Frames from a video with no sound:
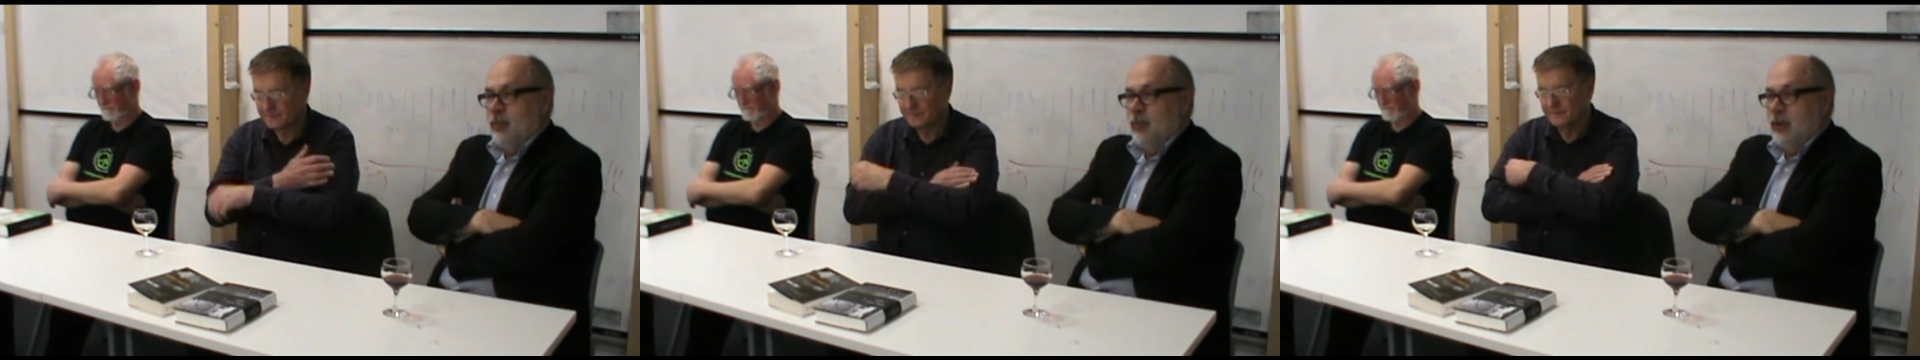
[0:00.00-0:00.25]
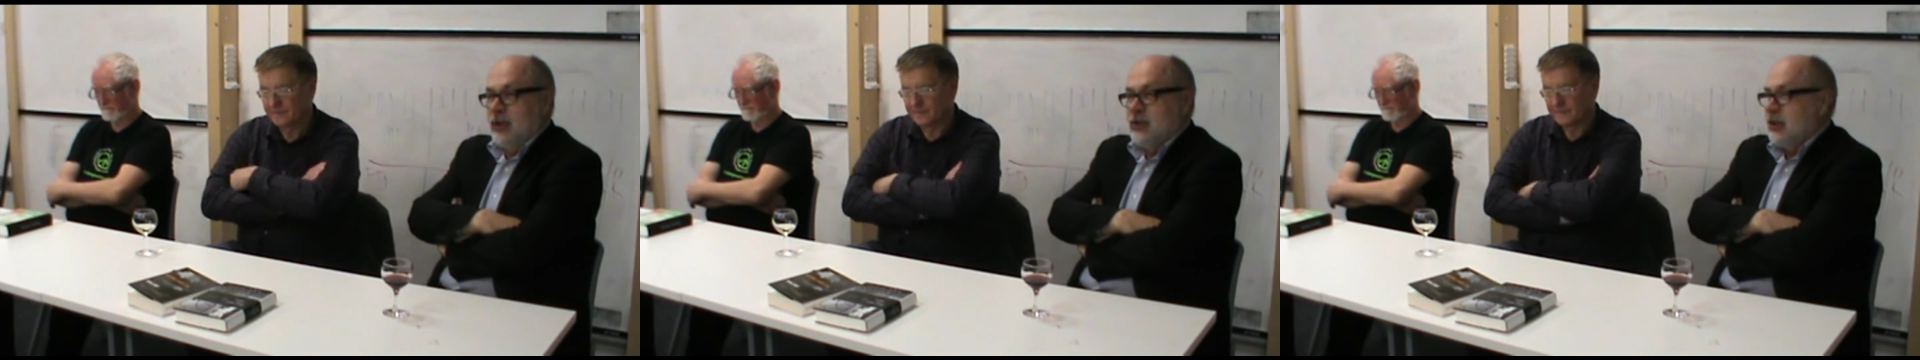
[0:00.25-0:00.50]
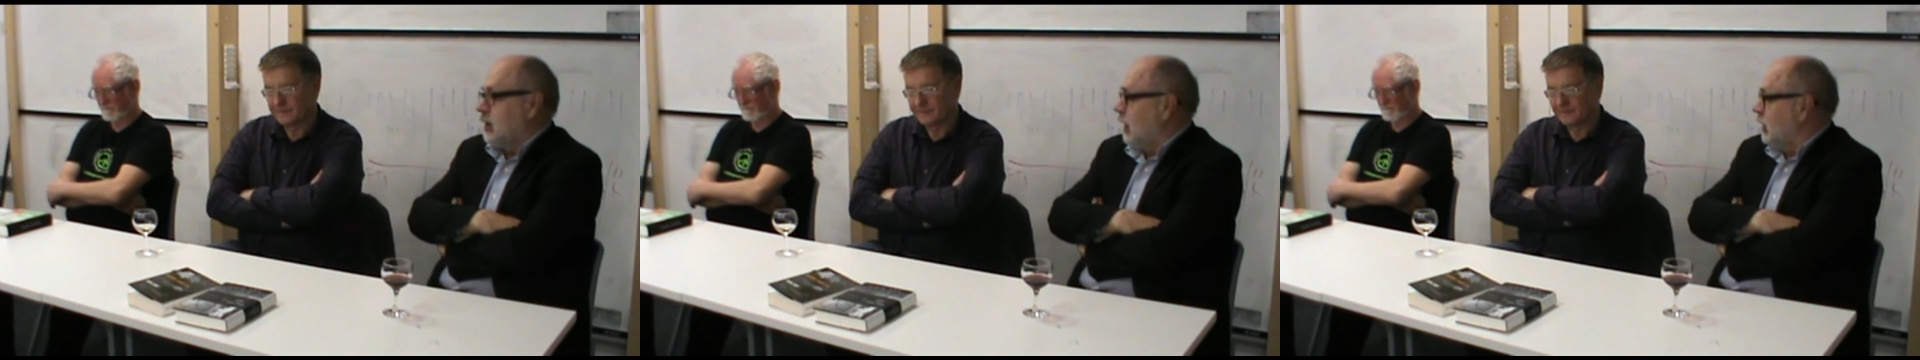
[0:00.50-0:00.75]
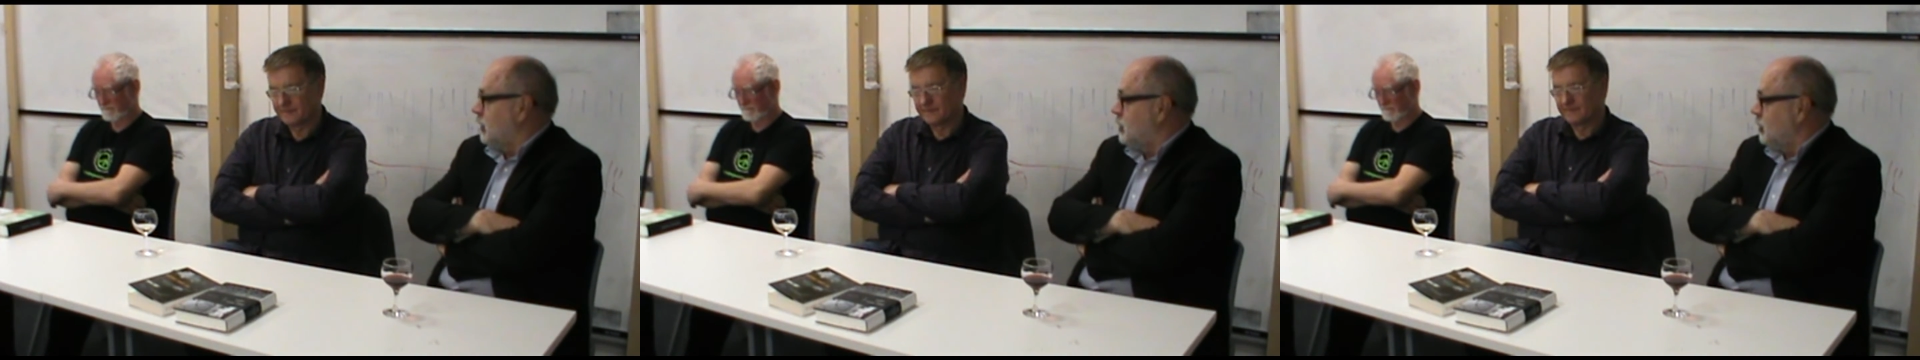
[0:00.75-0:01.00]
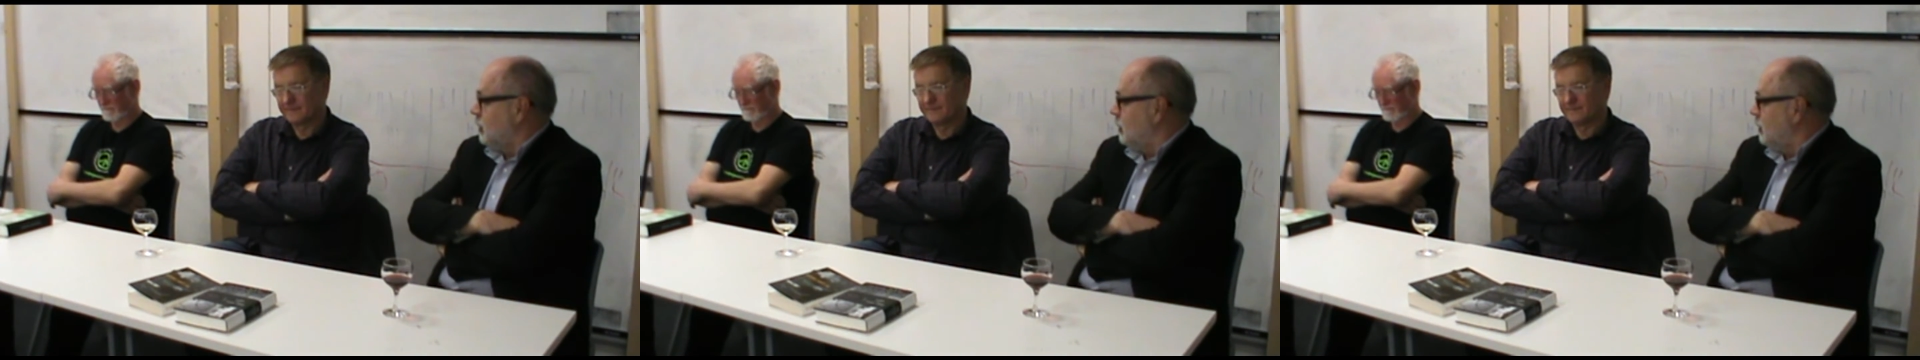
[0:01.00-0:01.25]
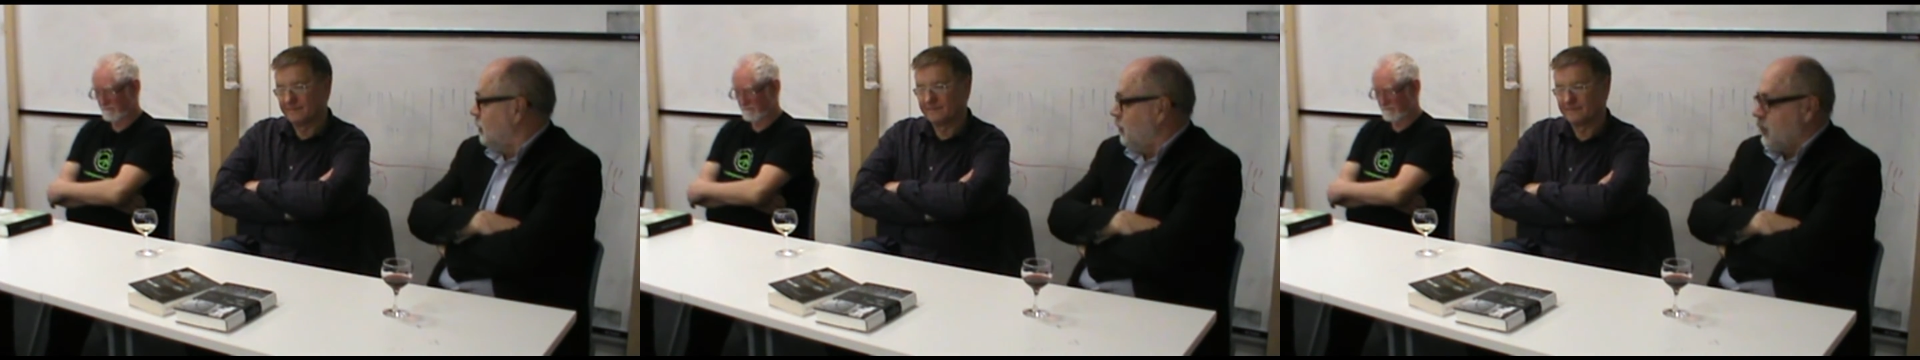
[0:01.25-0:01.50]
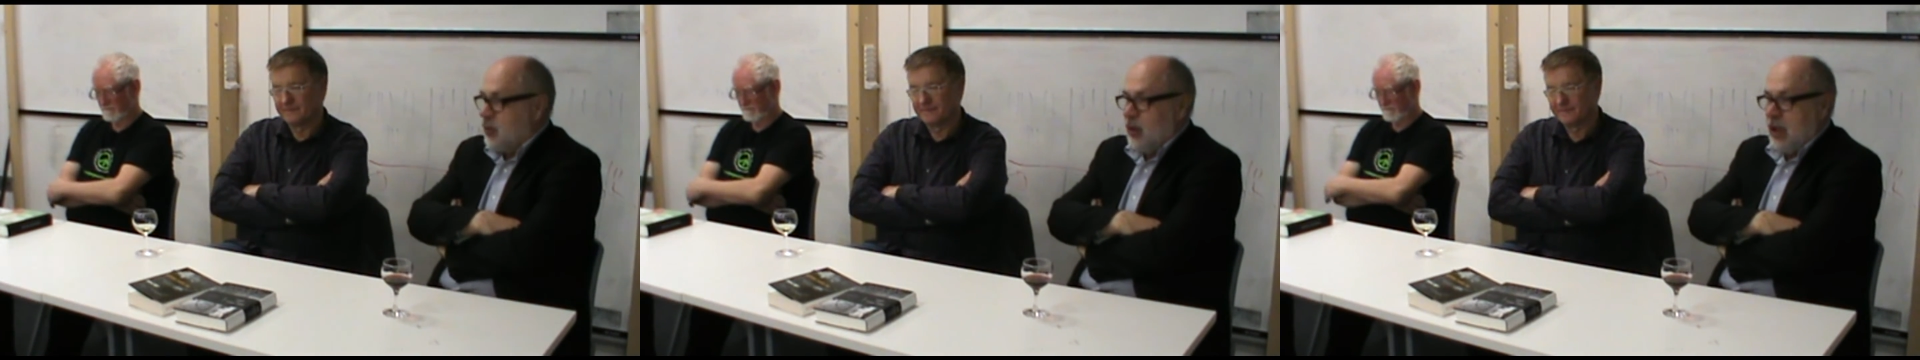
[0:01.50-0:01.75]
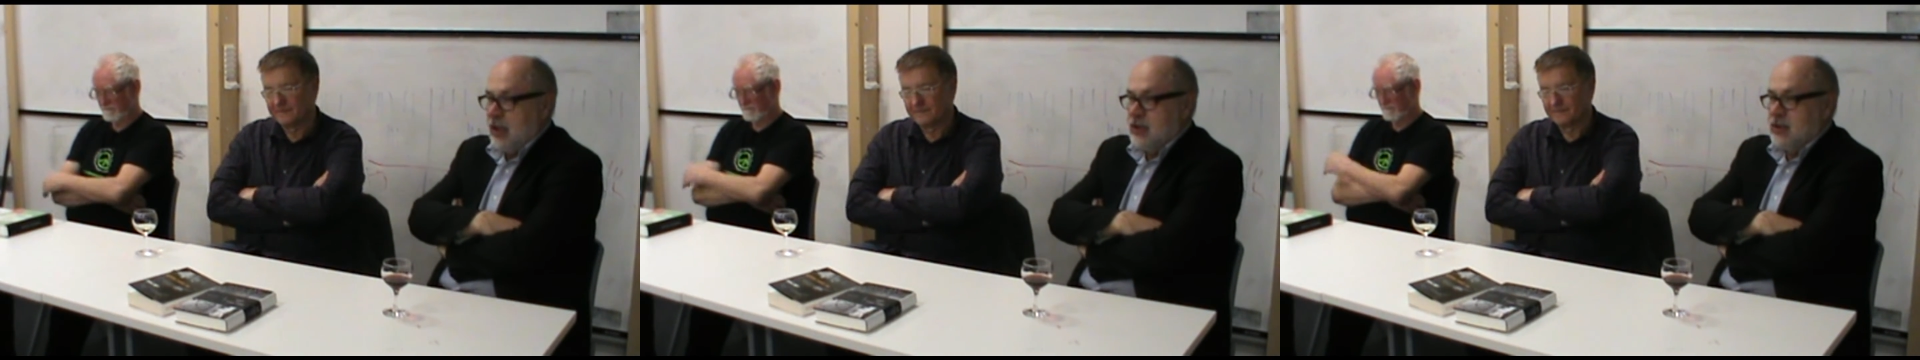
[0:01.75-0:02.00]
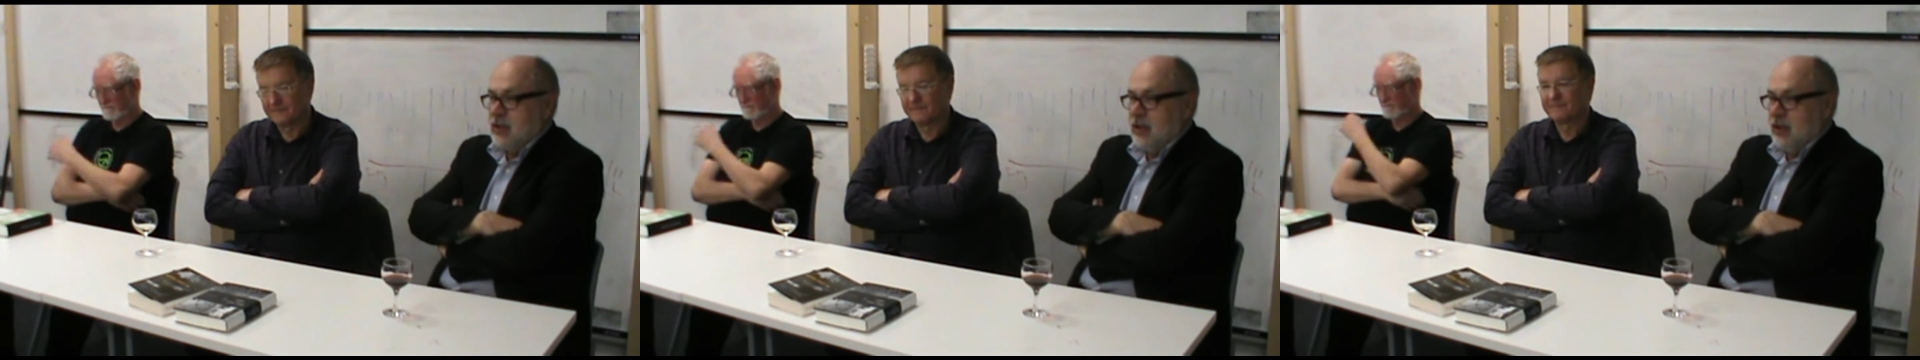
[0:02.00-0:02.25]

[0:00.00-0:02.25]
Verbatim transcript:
Speaker 1: what is it like to to head uh,